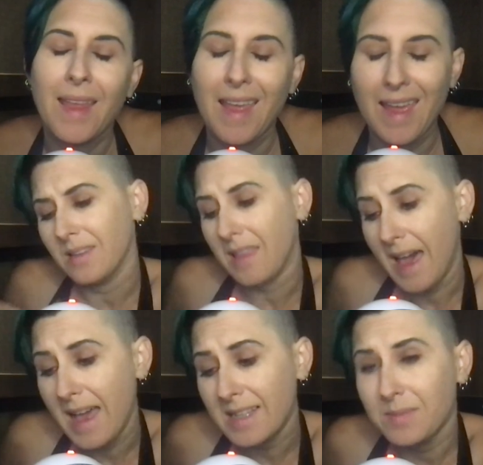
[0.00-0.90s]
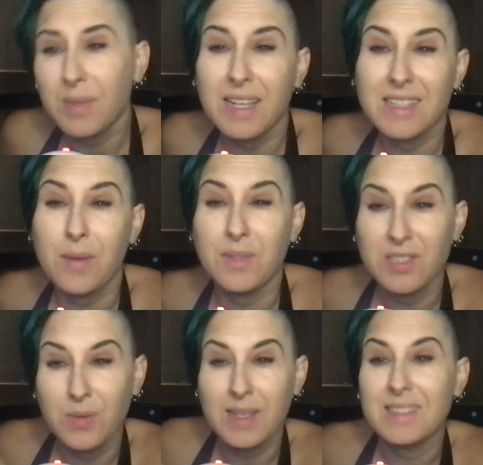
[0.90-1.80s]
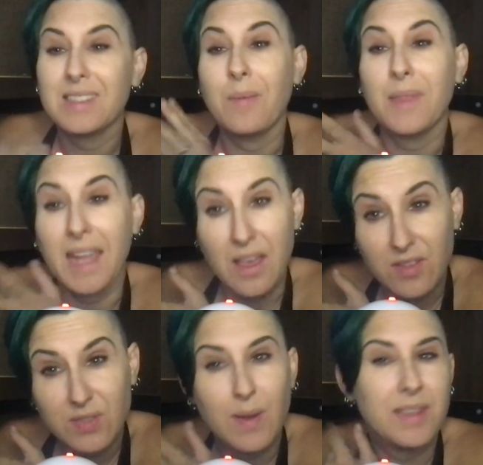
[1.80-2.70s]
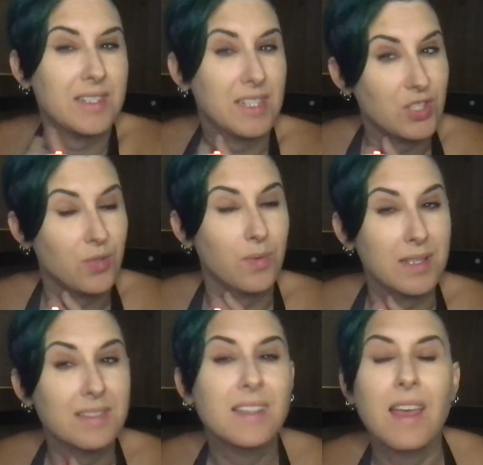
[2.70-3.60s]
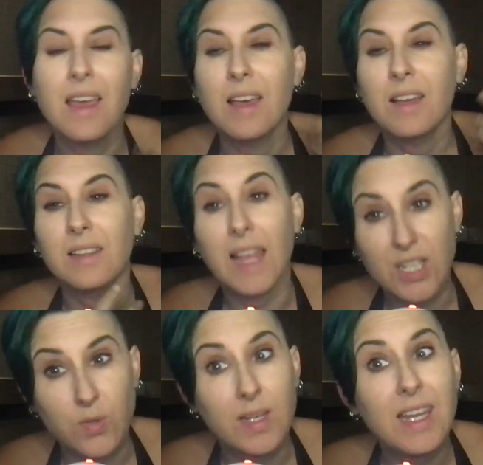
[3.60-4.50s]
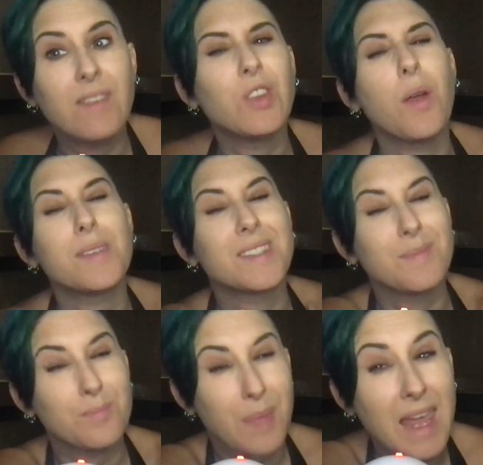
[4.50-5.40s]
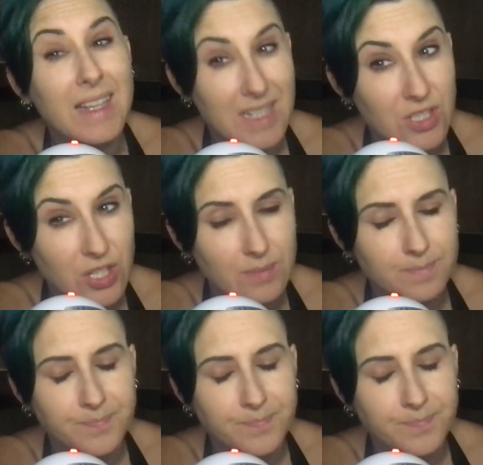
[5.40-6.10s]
And that, because I was doing something else while the teacher was lecturing, even though I was paying attention,